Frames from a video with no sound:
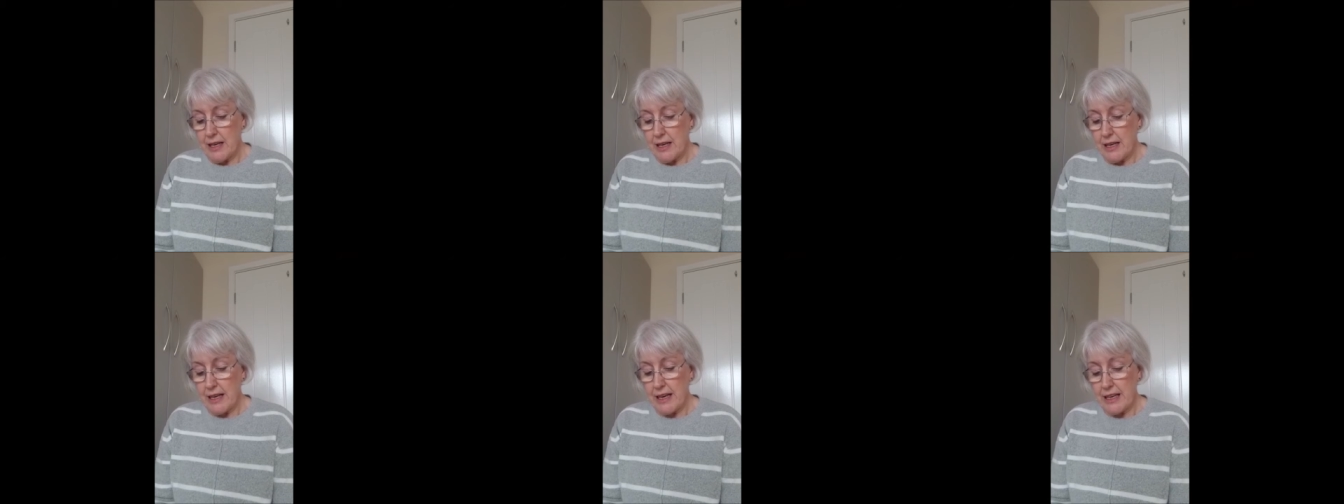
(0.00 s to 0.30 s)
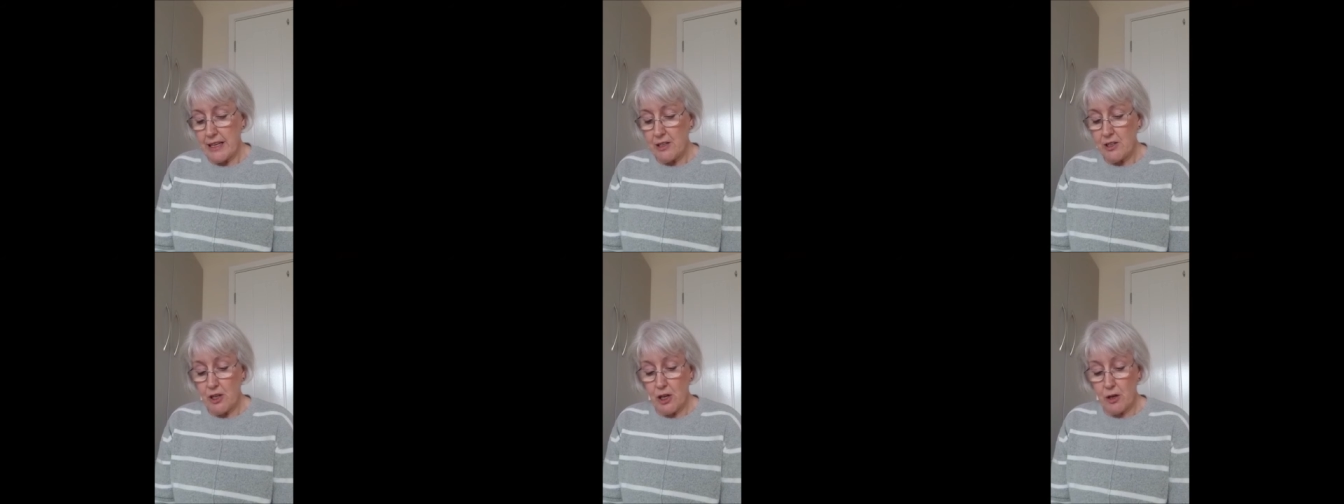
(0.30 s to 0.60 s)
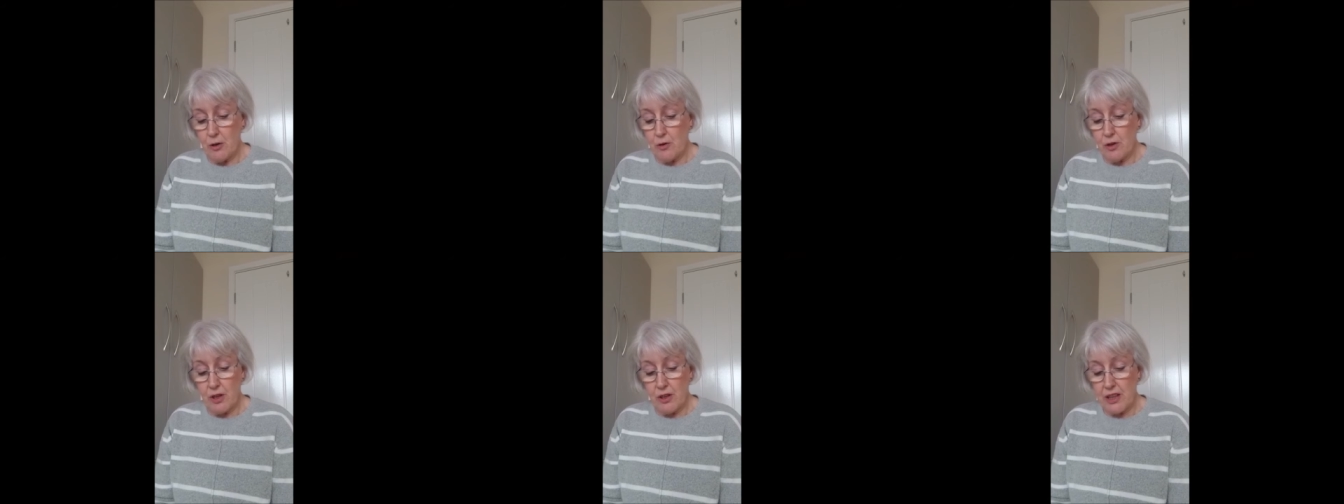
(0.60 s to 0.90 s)
He
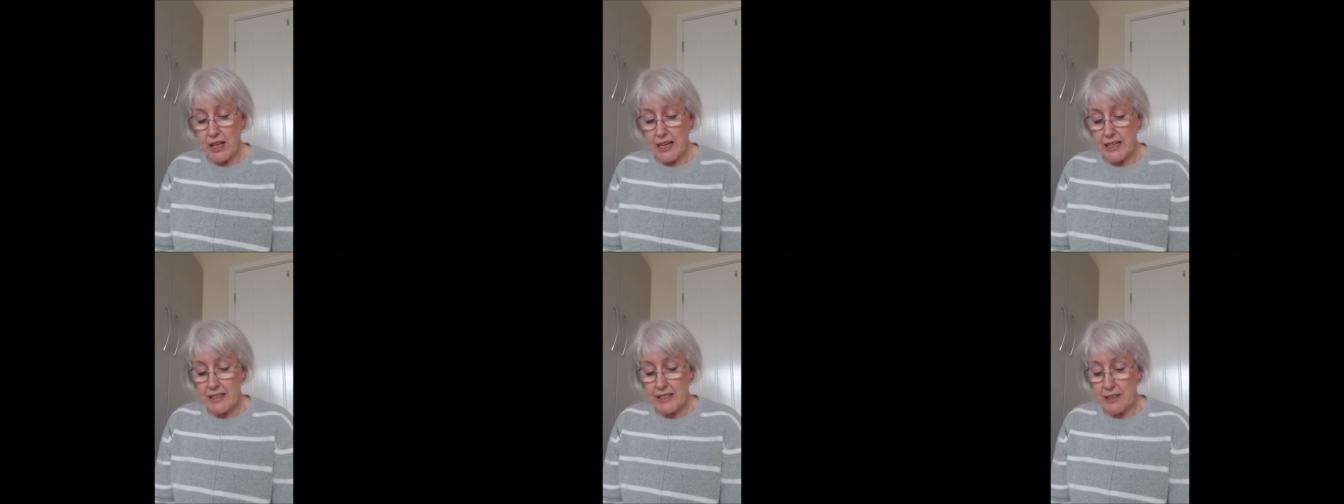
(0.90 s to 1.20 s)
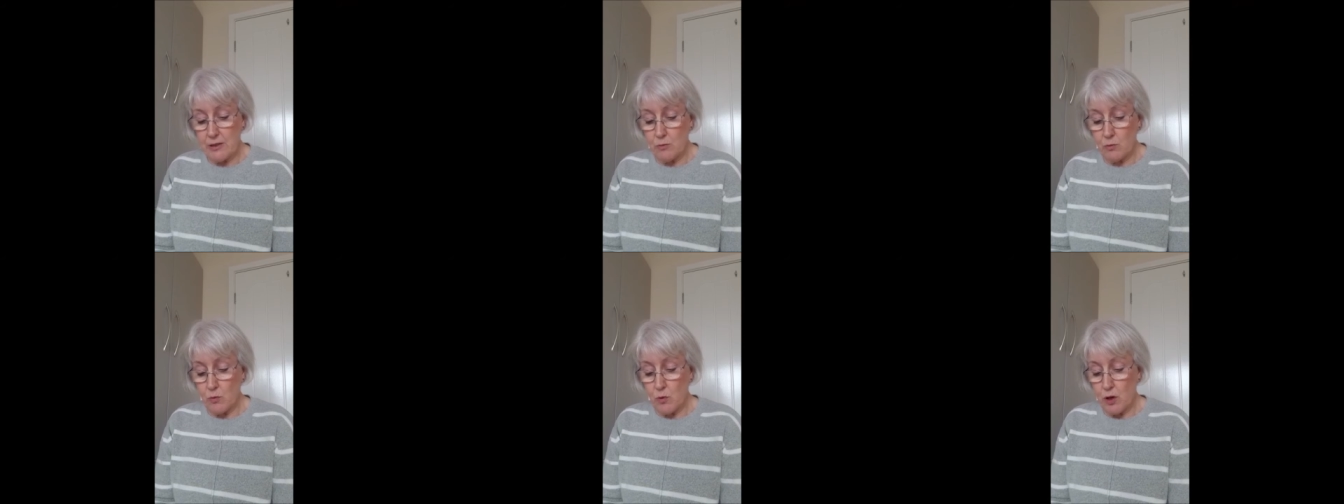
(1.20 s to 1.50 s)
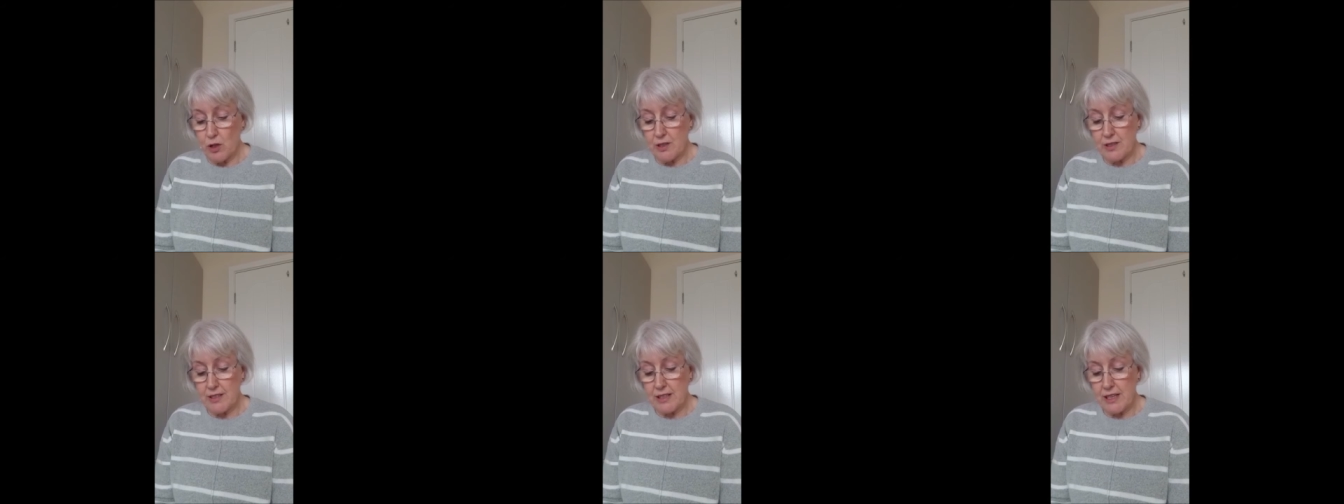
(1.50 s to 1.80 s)
knew that they didn't
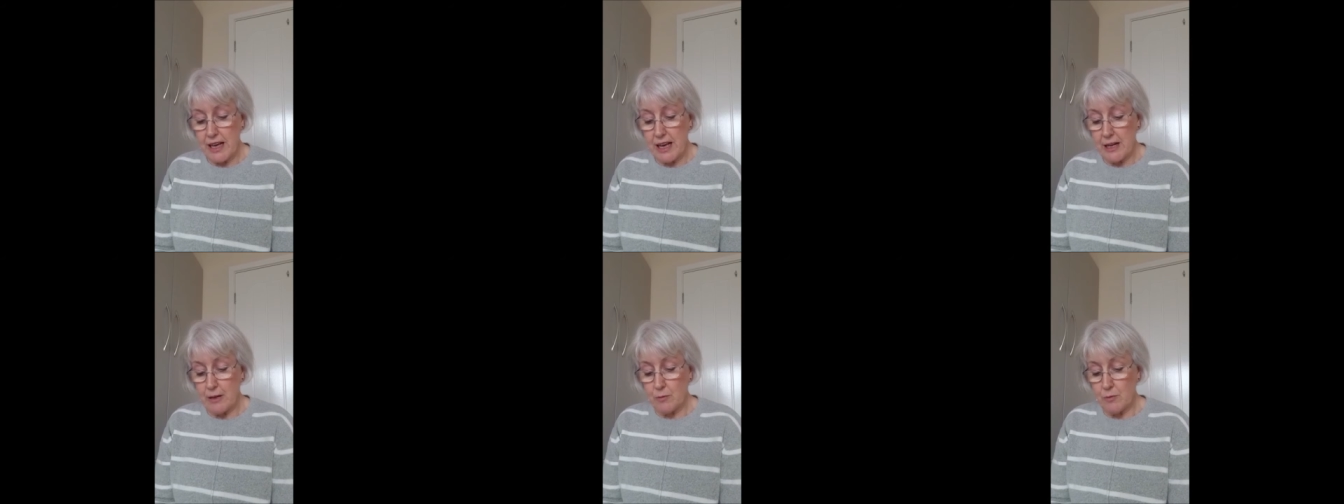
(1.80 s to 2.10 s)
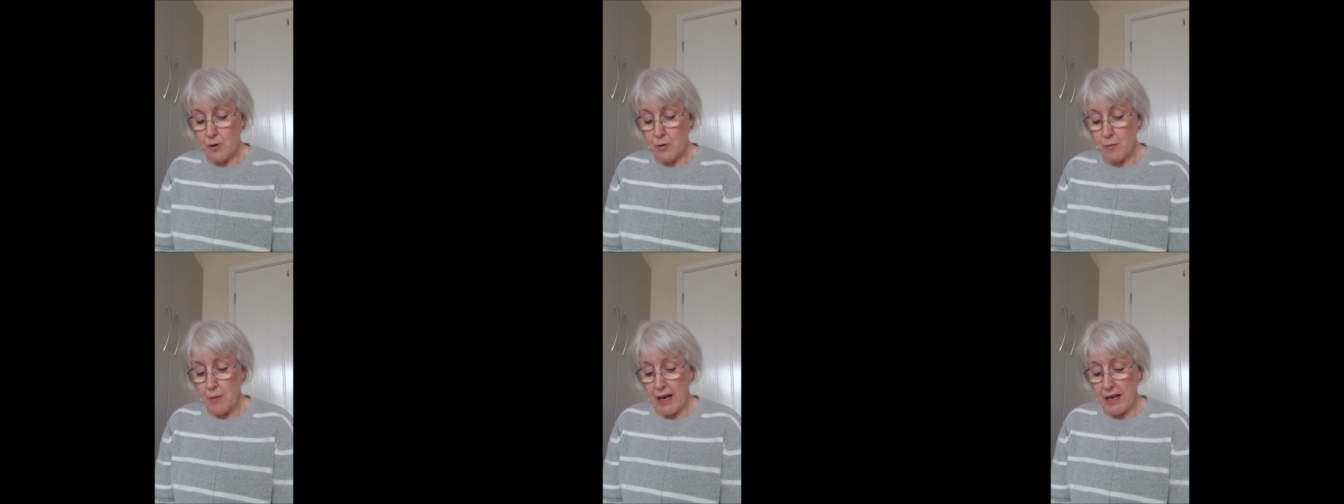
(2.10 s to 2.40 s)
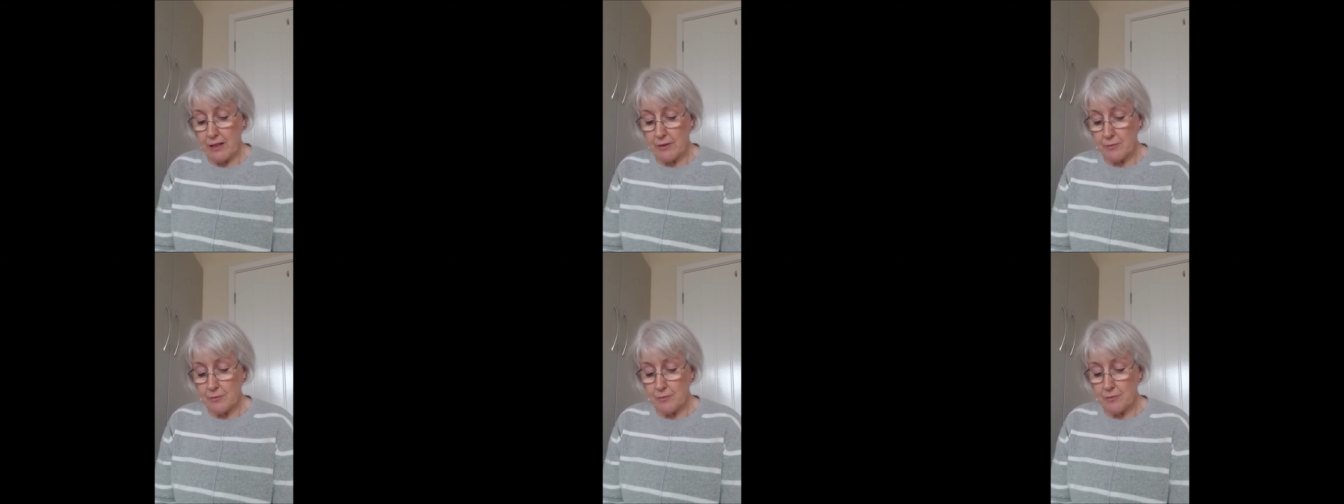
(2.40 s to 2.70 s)
want to help the
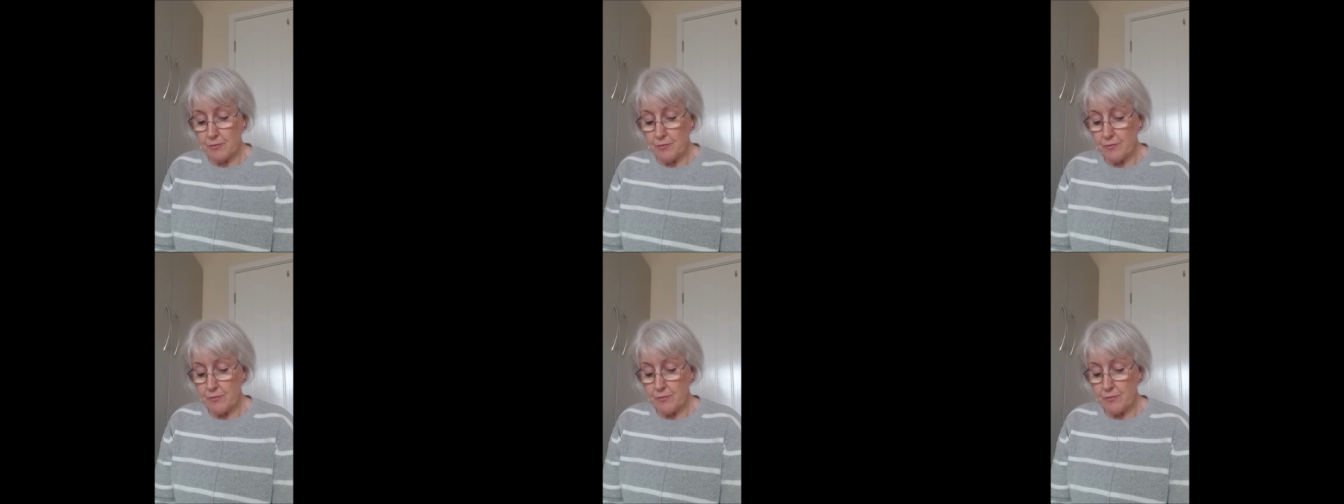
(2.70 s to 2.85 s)
man.